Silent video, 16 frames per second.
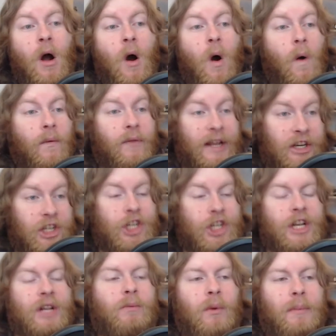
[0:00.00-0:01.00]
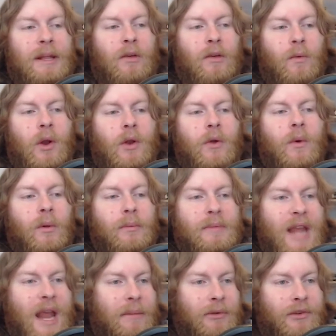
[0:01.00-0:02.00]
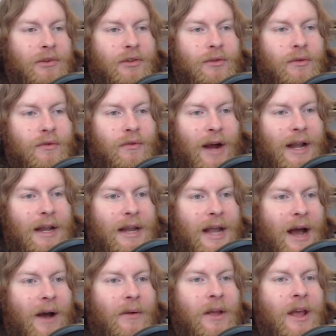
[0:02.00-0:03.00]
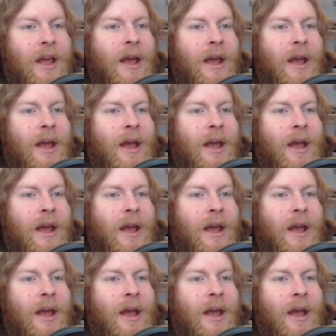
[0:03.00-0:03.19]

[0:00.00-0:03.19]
only she will be the one who will be able to find out.